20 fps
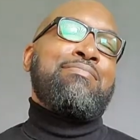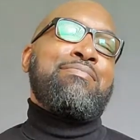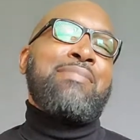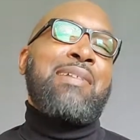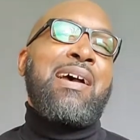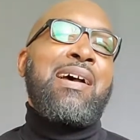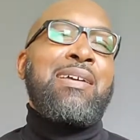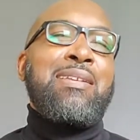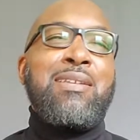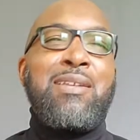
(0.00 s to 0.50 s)

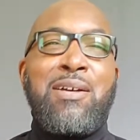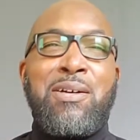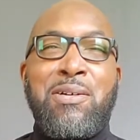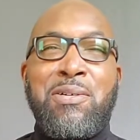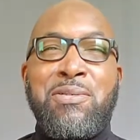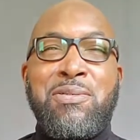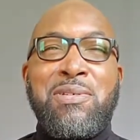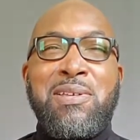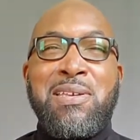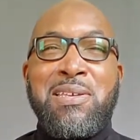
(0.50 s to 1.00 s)
I
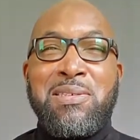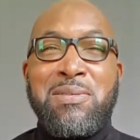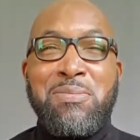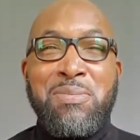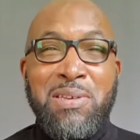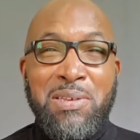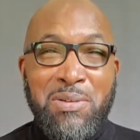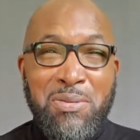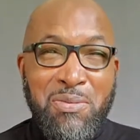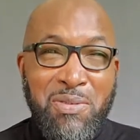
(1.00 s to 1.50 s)
know it's
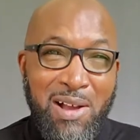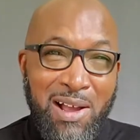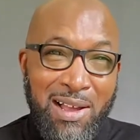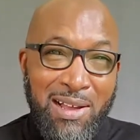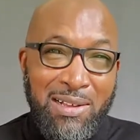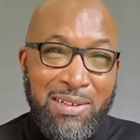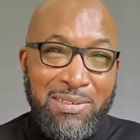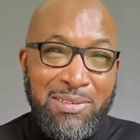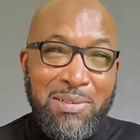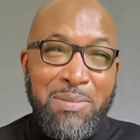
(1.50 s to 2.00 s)
been a
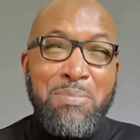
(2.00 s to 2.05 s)
while,